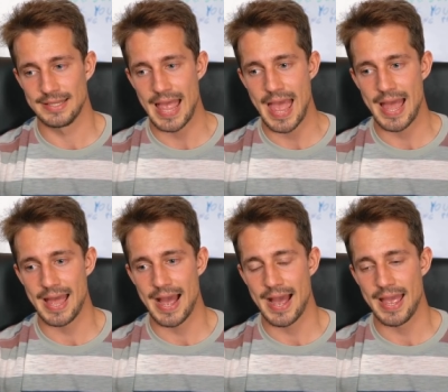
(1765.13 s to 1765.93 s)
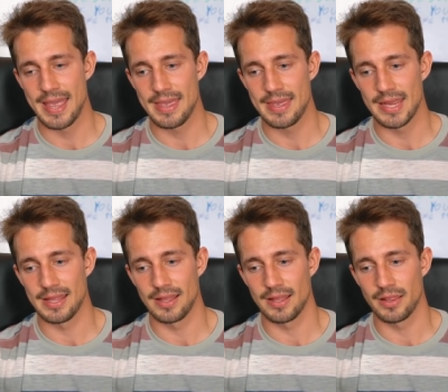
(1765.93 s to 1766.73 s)
that
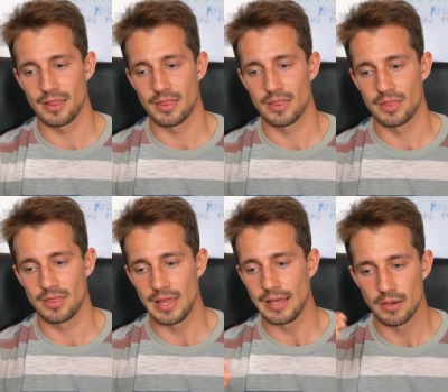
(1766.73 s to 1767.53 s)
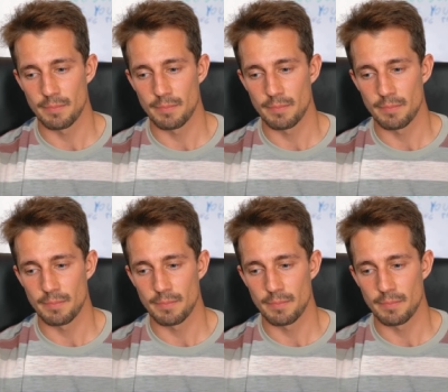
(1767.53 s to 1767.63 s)
I think